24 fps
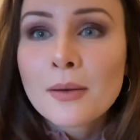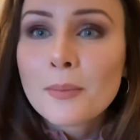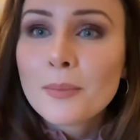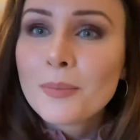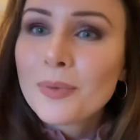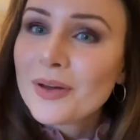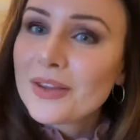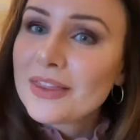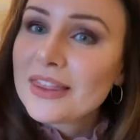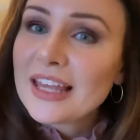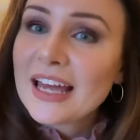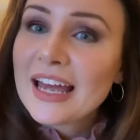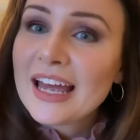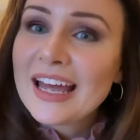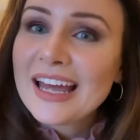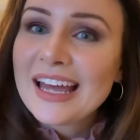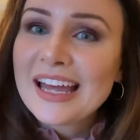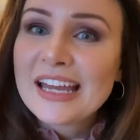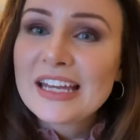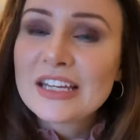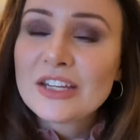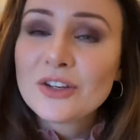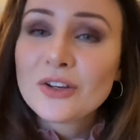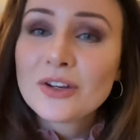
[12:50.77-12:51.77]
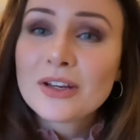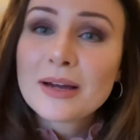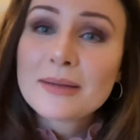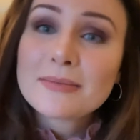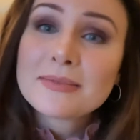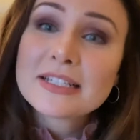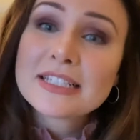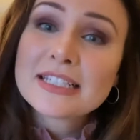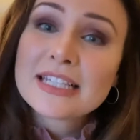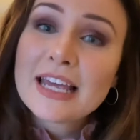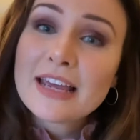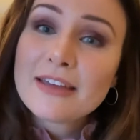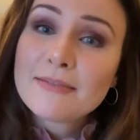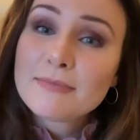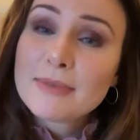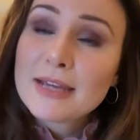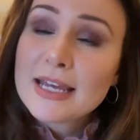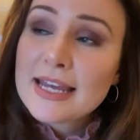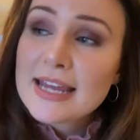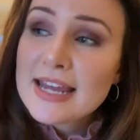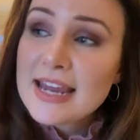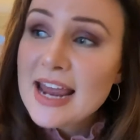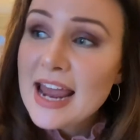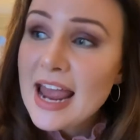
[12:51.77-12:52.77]
But then you come to save
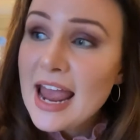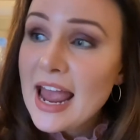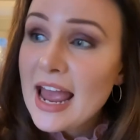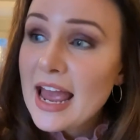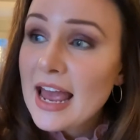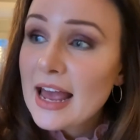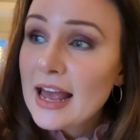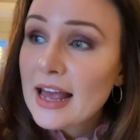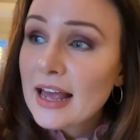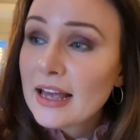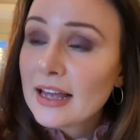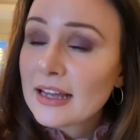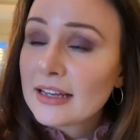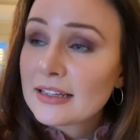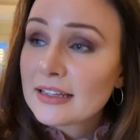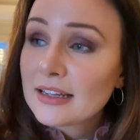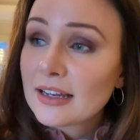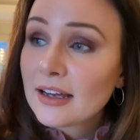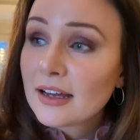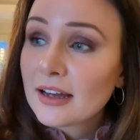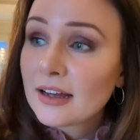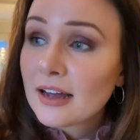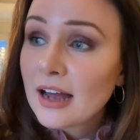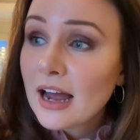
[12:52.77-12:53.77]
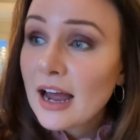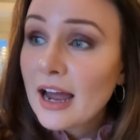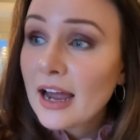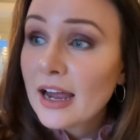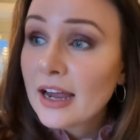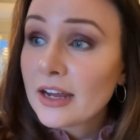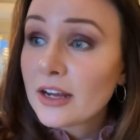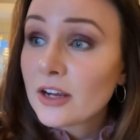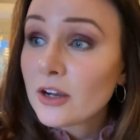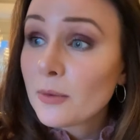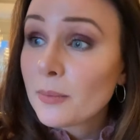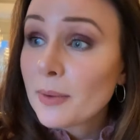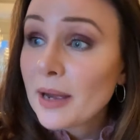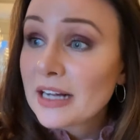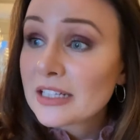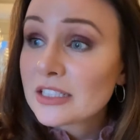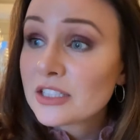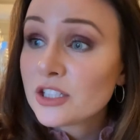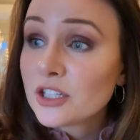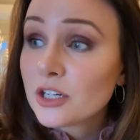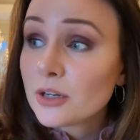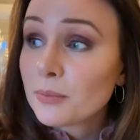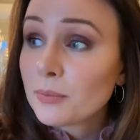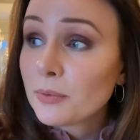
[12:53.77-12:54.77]
me, and I go back
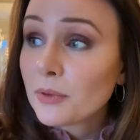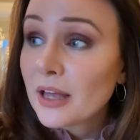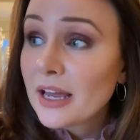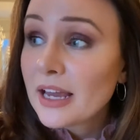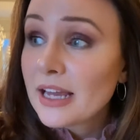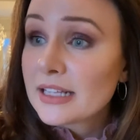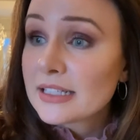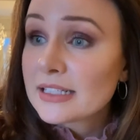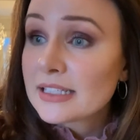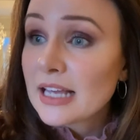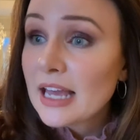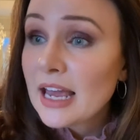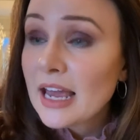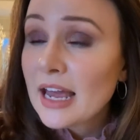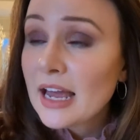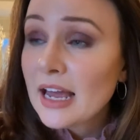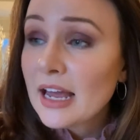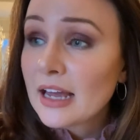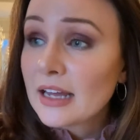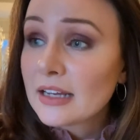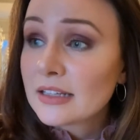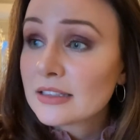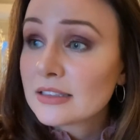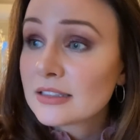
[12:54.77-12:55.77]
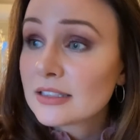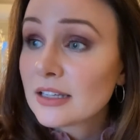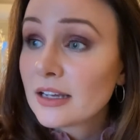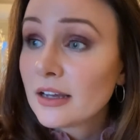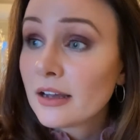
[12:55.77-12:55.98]
to your place, and